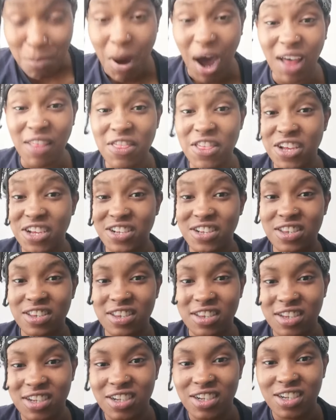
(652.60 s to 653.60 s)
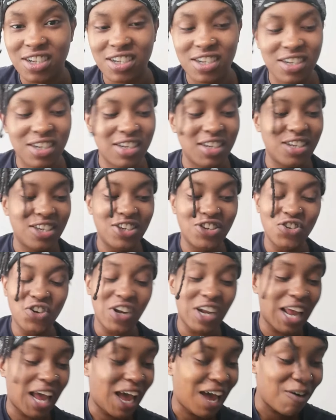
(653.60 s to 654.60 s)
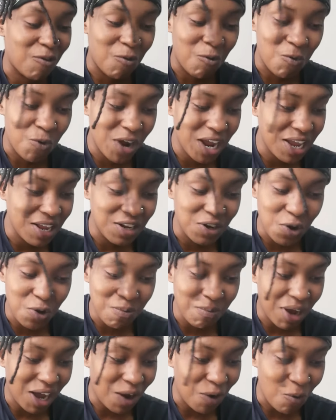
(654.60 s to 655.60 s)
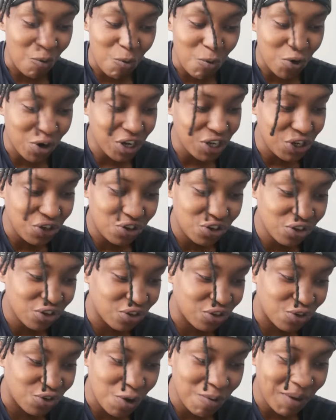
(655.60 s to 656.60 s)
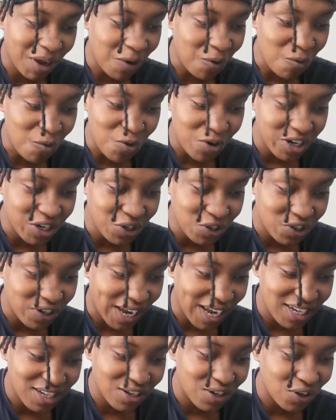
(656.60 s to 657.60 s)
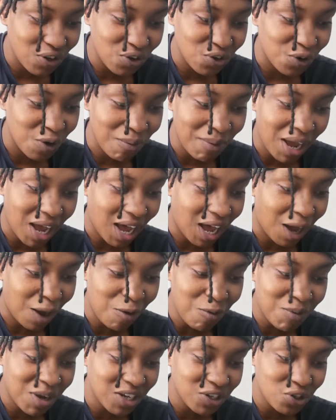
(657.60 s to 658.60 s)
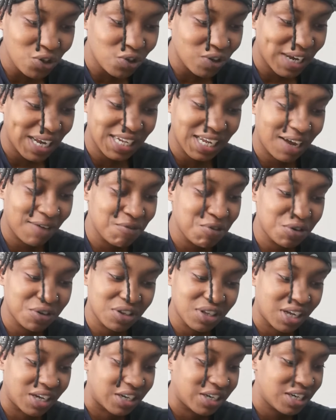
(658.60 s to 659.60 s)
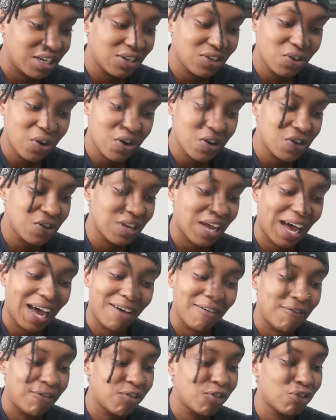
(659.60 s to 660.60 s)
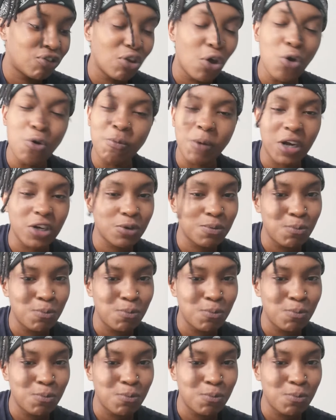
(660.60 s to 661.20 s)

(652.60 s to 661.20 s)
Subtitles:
Mothers. She's gonna have weight no matter what you do, no matter what you try to do, no matter how much you try to have your son. She's going to have so